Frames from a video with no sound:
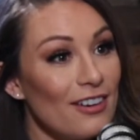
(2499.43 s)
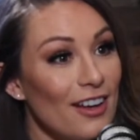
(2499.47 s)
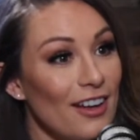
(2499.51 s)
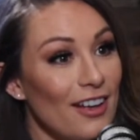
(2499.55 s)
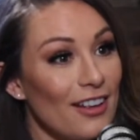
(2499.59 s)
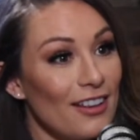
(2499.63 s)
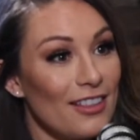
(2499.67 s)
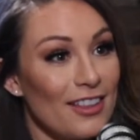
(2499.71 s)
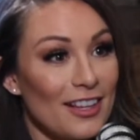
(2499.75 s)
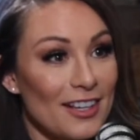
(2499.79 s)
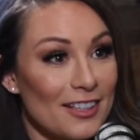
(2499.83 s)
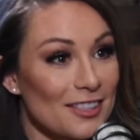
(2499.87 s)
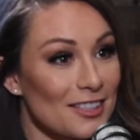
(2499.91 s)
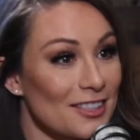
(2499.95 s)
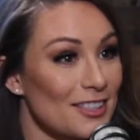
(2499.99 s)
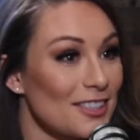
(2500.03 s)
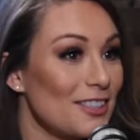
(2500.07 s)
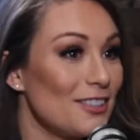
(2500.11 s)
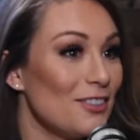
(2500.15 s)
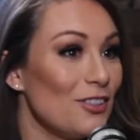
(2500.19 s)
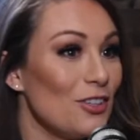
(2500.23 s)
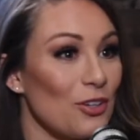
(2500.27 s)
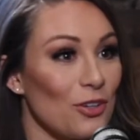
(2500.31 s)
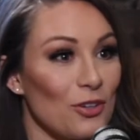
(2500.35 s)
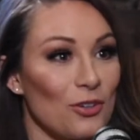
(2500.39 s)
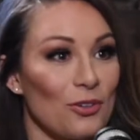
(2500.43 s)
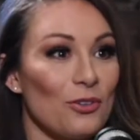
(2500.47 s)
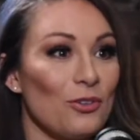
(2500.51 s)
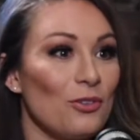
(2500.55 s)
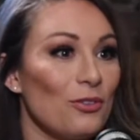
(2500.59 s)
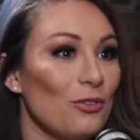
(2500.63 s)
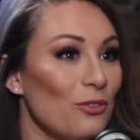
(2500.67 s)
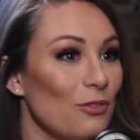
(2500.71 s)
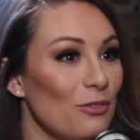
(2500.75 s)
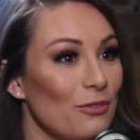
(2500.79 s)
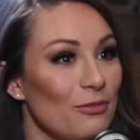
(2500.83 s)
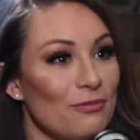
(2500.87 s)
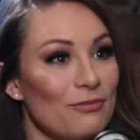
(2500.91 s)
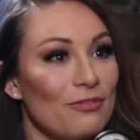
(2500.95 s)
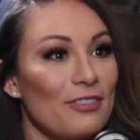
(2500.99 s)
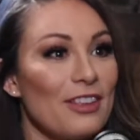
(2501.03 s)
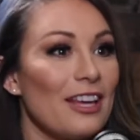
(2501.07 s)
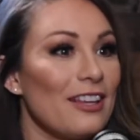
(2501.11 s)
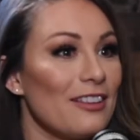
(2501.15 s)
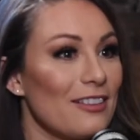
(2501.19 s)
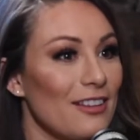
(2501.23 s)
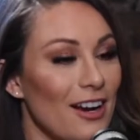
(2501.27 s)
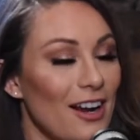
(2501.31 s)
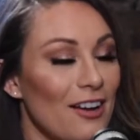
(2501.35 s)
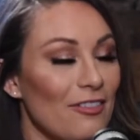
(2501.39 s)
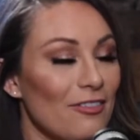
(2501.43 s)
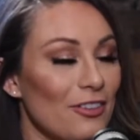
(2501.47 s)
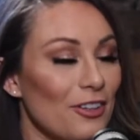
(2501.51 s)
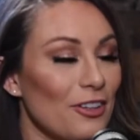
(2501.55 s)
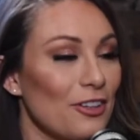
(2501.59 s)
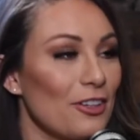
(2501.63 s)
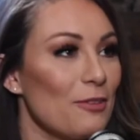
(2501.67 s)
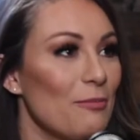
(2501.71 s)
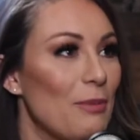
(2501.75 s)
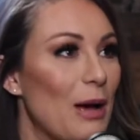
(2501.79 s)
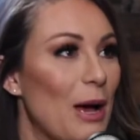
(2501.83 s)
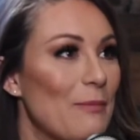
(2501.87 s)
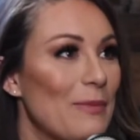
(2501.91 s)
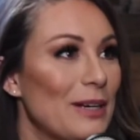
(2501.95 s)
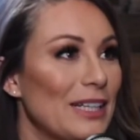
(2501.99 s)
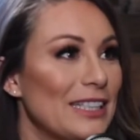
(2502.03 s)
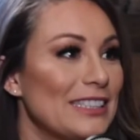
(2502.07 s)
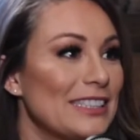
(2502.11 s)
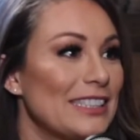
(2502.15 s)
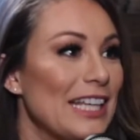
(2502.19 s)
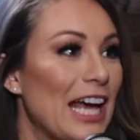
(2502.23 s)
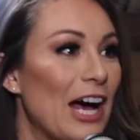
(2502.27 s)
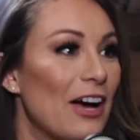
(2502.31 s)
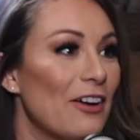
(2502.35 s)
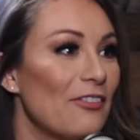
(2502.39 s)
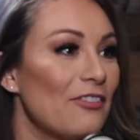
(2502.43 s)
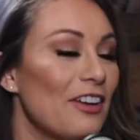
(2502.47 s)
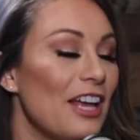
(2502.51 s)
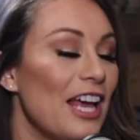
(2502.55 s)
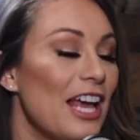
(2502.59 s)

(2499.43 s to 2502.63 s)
this new thing that I've learned about myself.